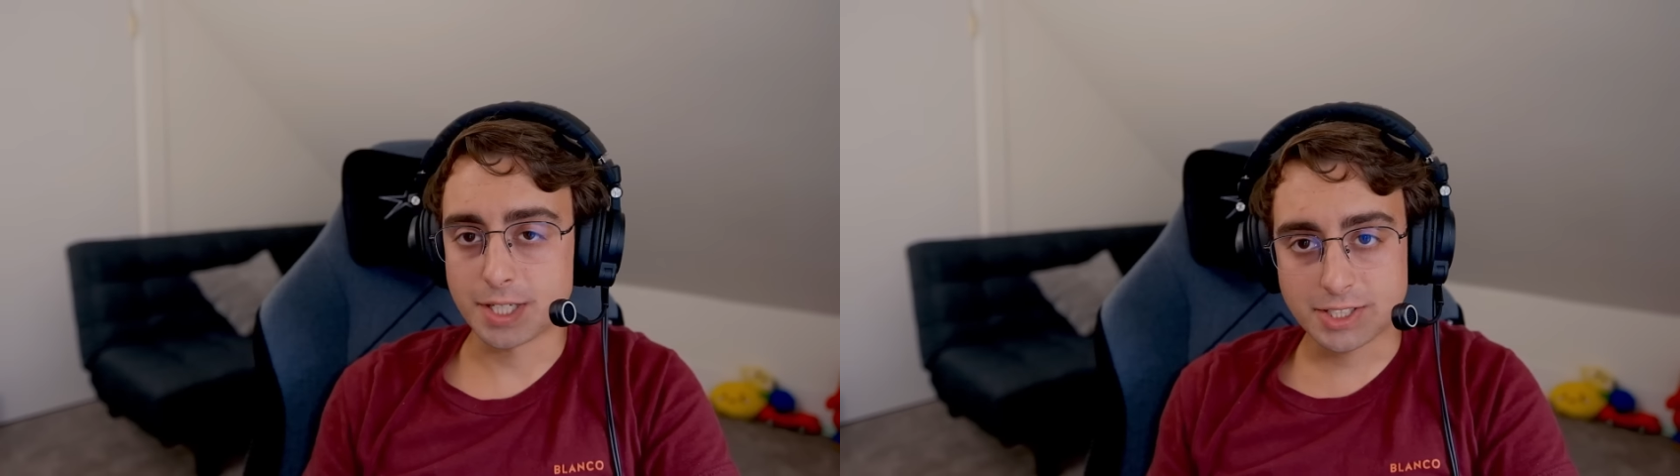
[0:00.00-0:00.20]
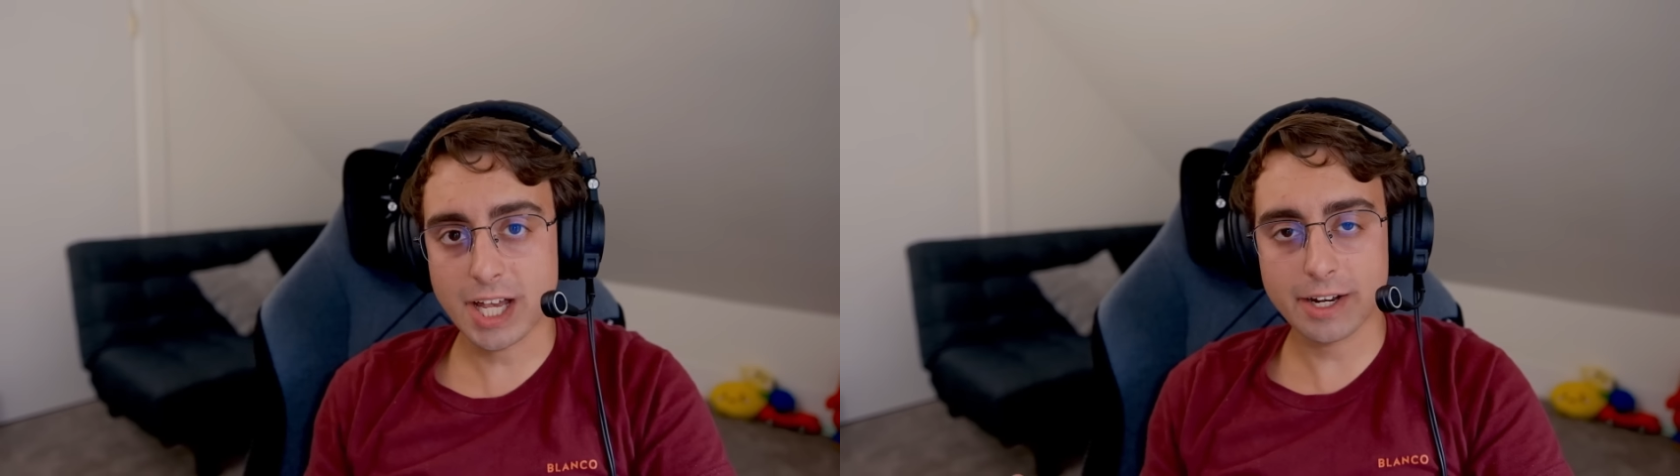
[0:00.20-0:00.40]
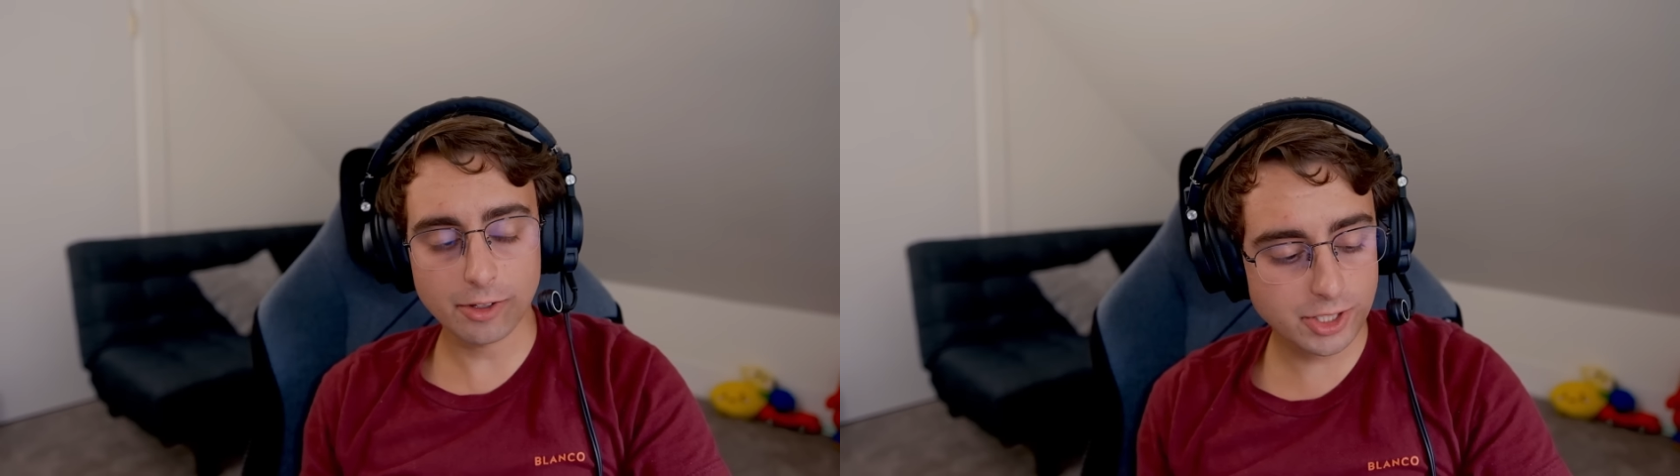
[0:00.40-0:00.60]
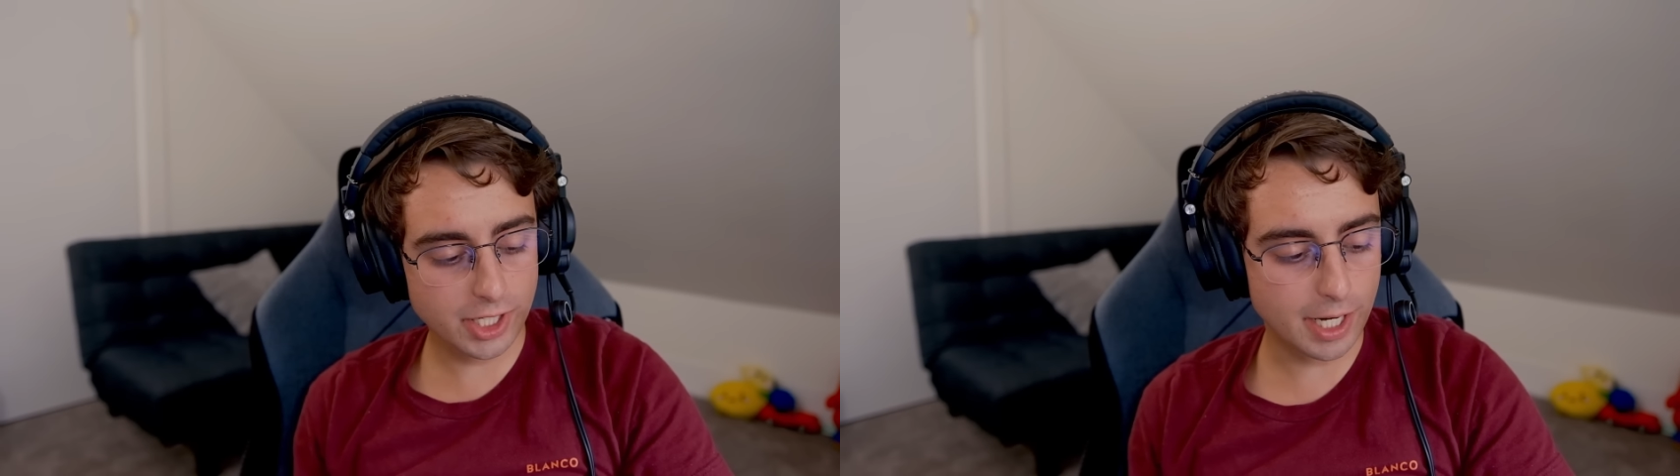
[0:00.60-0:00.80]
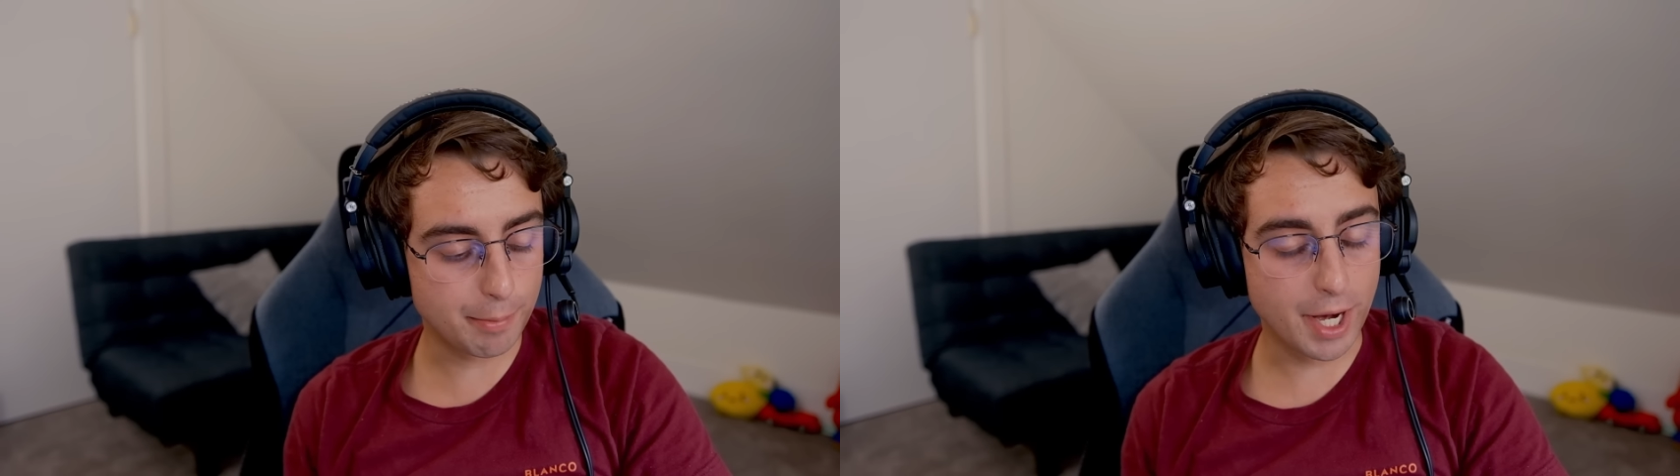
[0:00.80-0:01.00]
but instead it looks
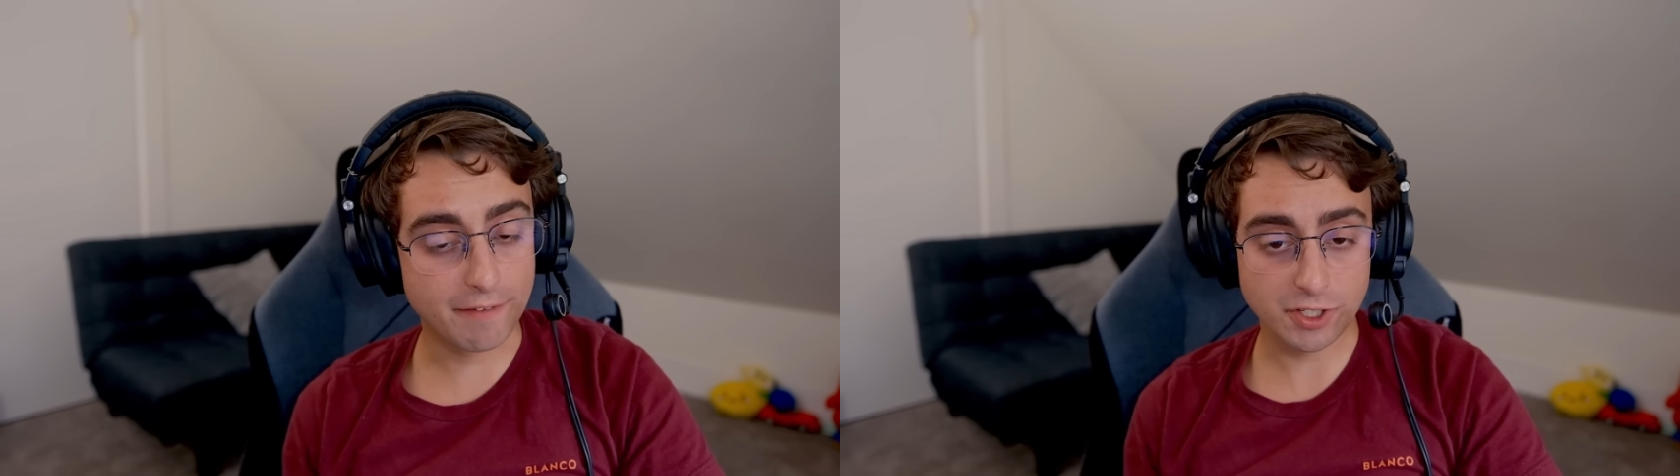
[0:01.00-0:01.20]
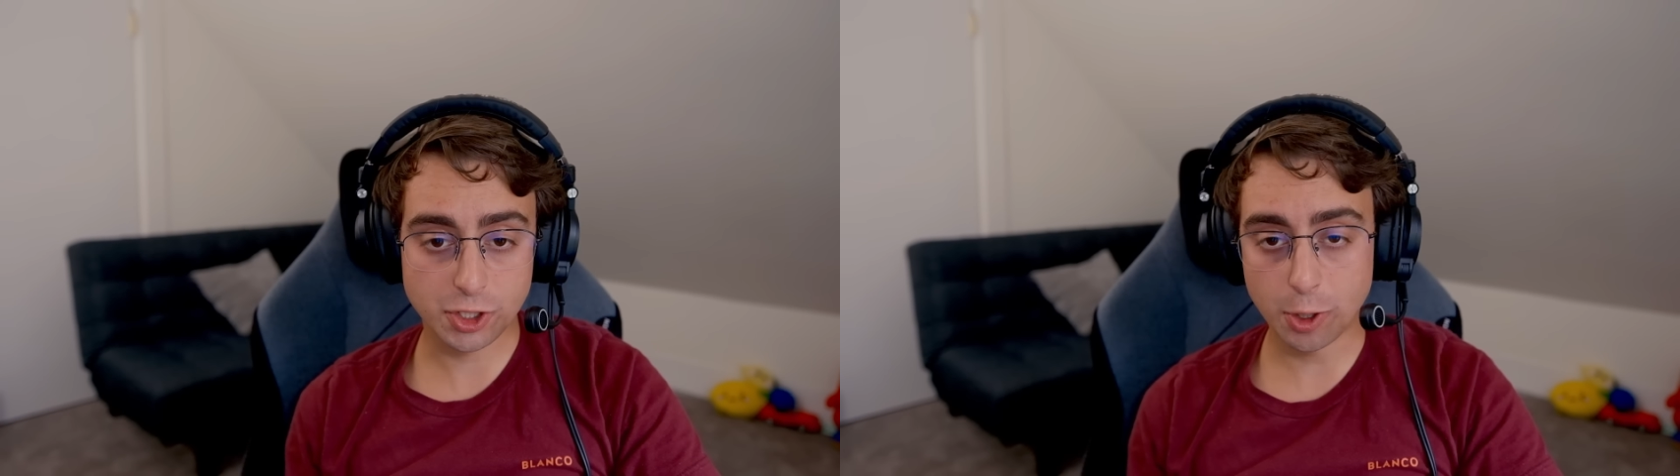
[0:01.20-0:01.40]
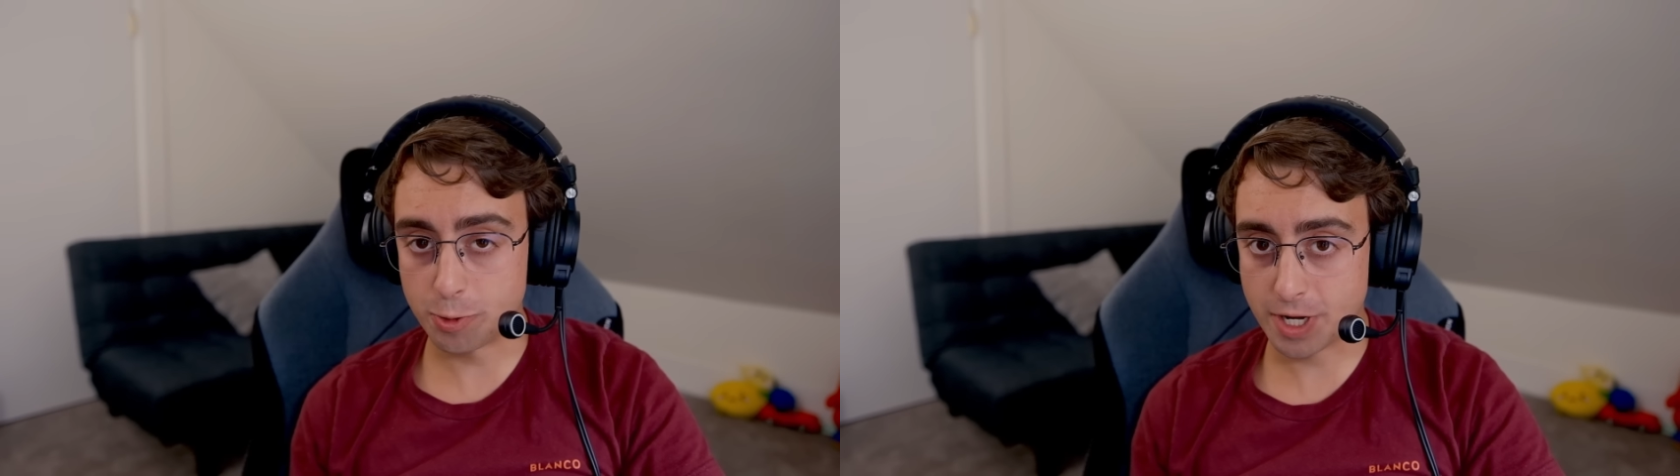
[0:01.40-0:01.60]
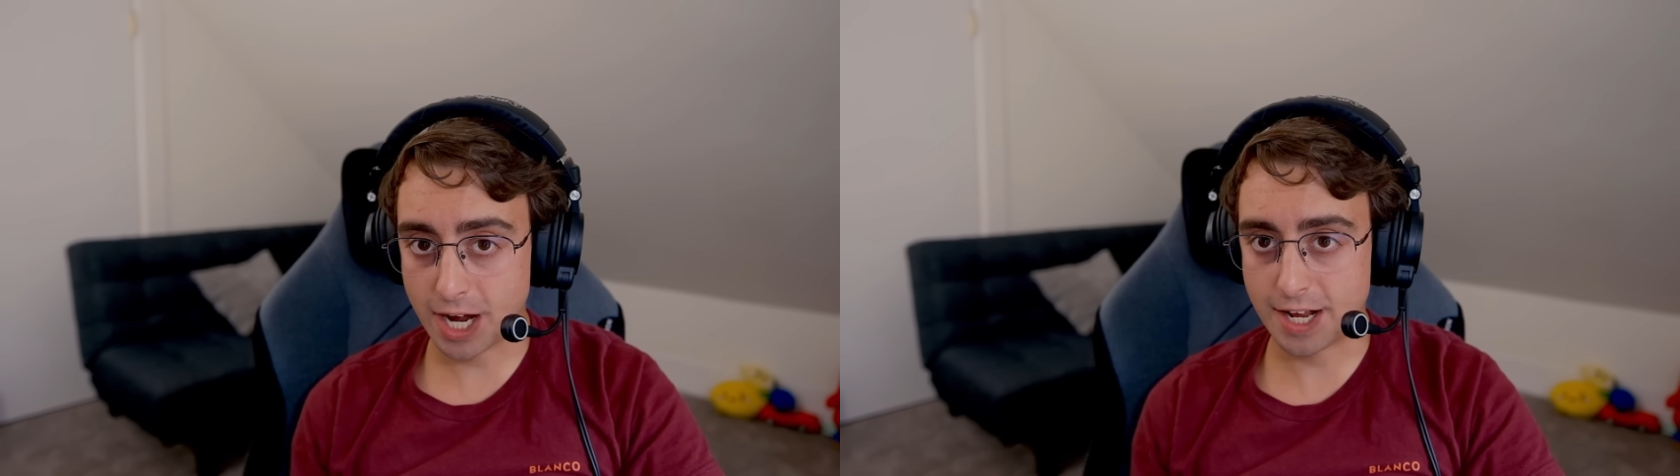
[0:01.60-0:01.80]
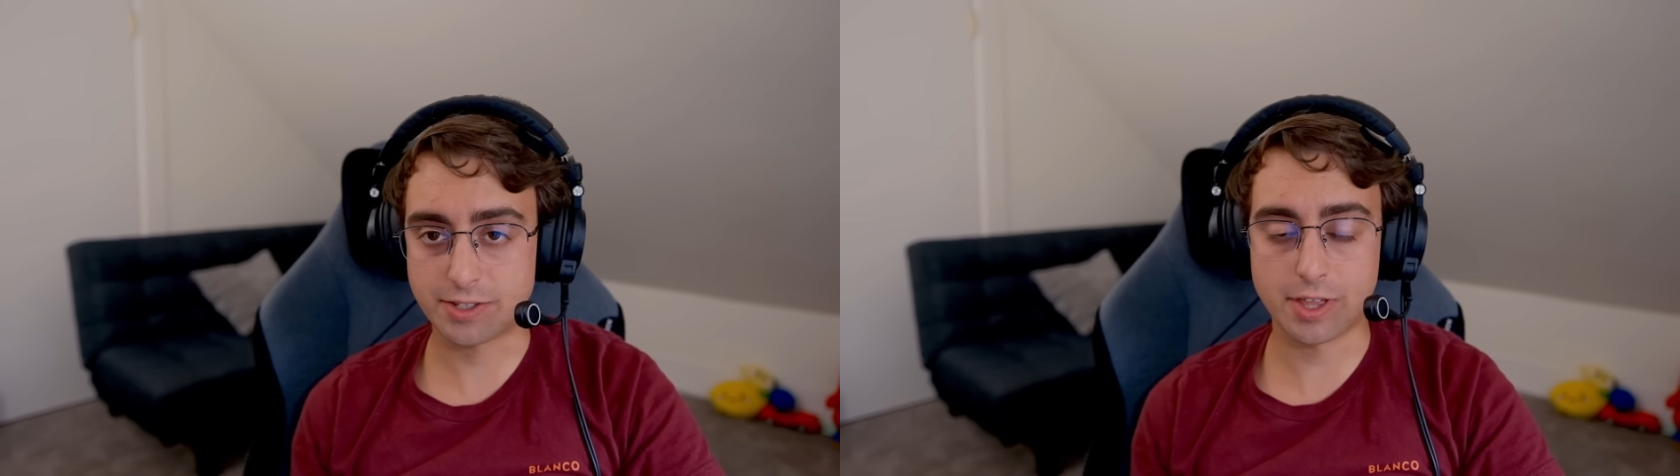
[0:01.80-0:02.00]
like I'm going to have to show you guys